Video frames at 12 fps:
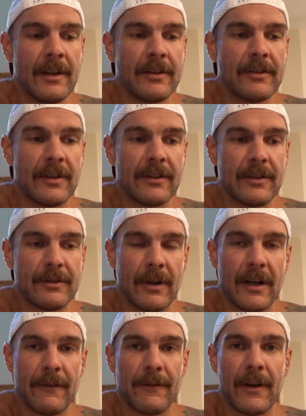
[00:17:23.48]
just to try
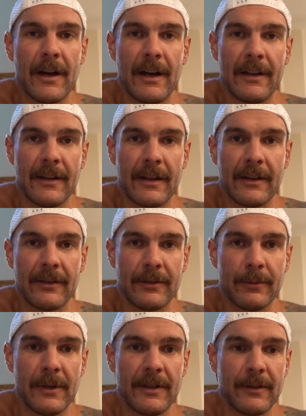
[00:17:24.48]
to find like a
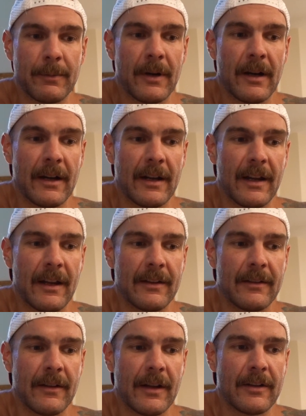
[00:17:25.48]
sweet spot
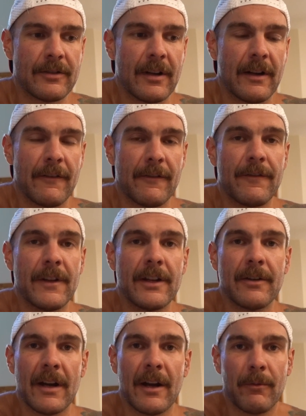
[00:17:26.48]
and try to
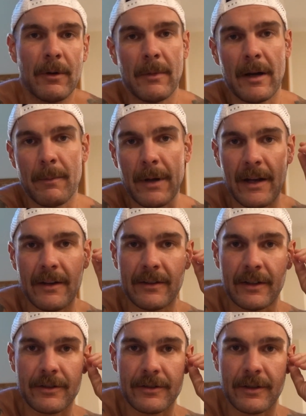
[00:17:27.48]
figure out what my
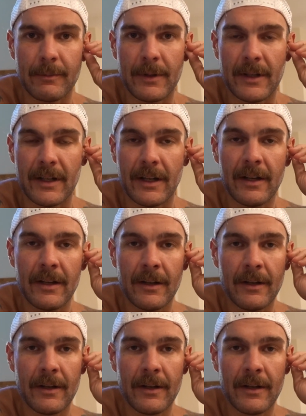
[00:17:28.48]
pacing should be